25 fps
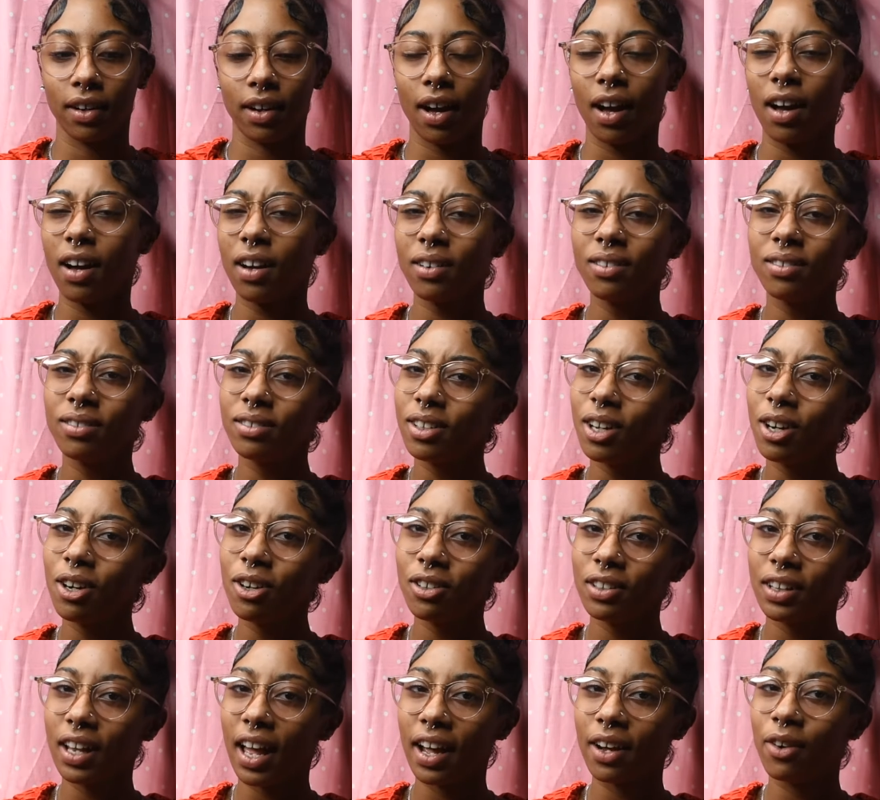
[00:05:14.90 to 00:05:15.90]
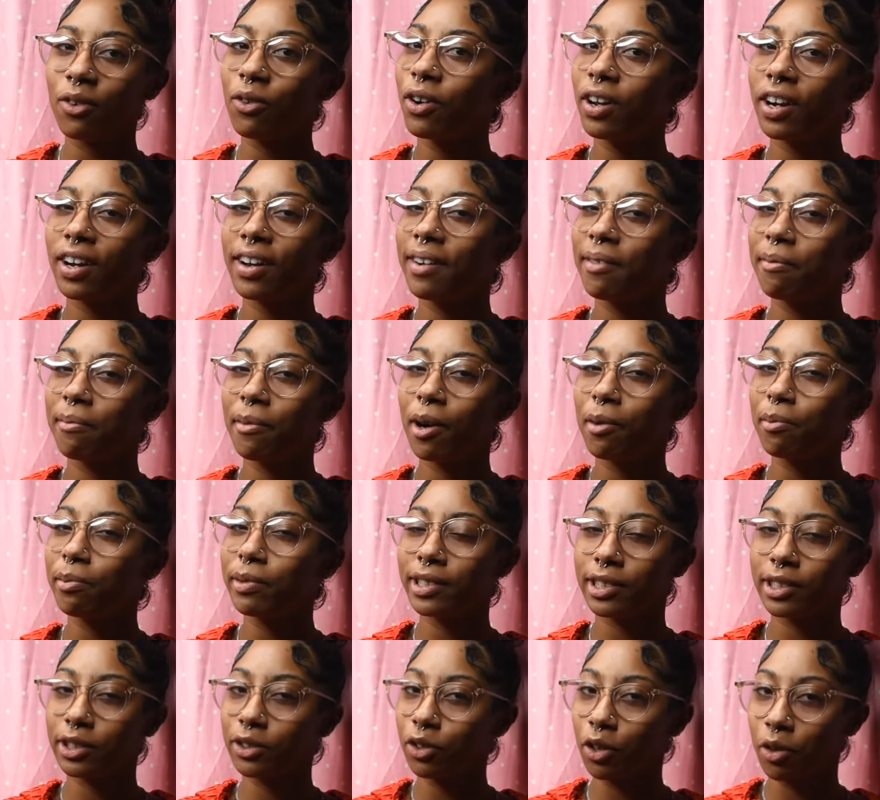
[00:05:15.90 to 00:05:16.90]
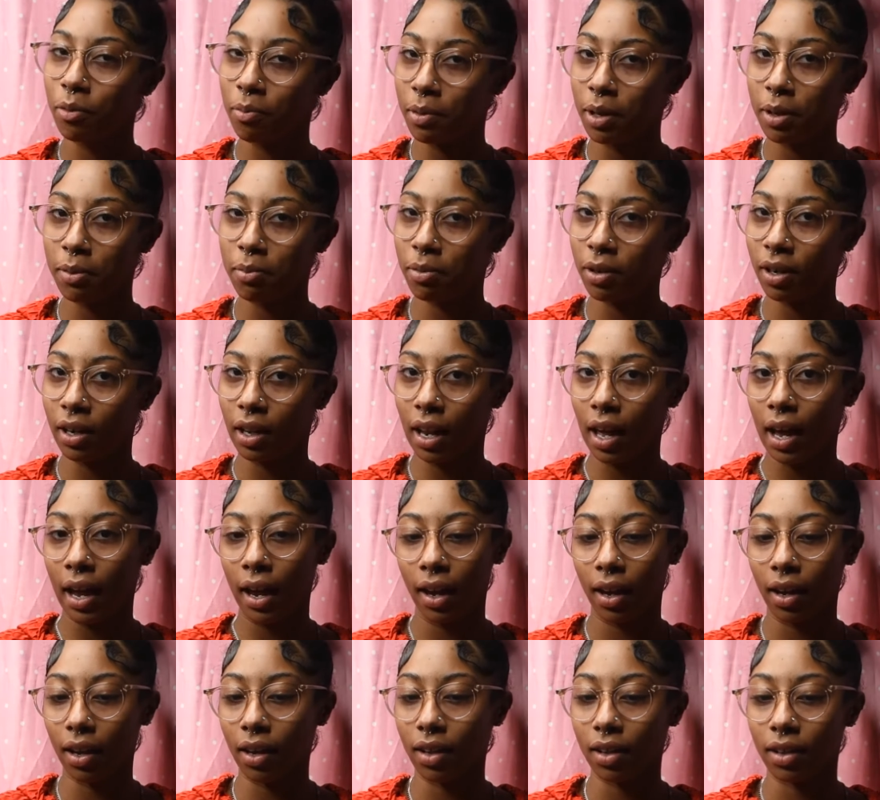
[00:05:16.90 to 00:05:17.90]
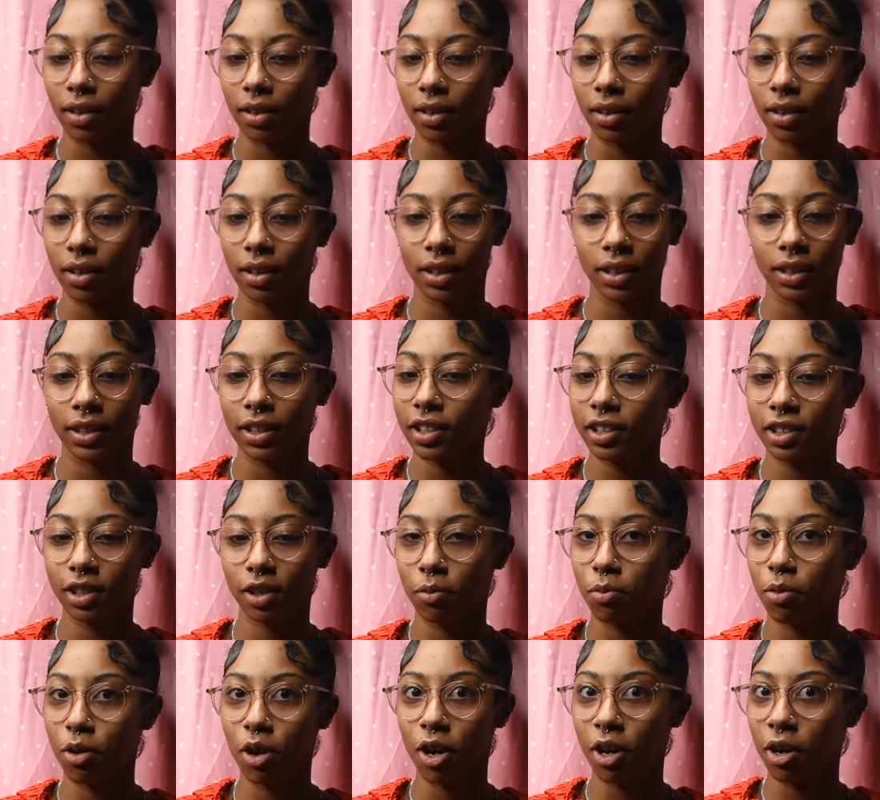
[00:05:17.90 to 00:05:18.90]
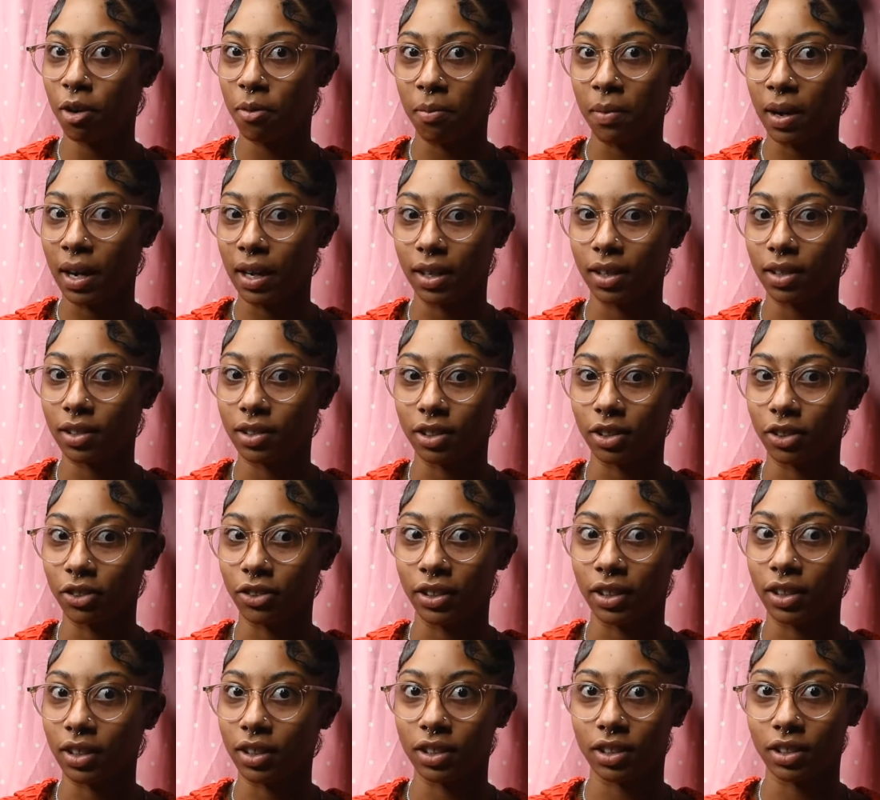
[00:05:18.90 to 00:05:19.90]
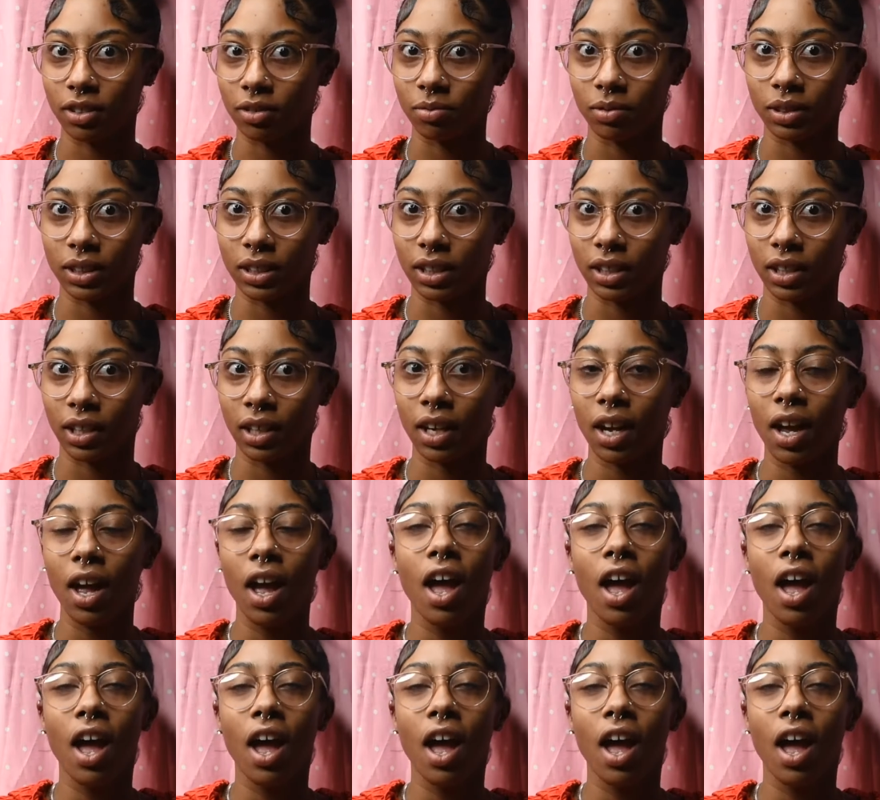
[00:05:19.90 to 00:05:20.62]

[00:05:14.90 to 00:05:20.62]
I don't know, like like one of the moments you remember, like, this a part of my history or some shit.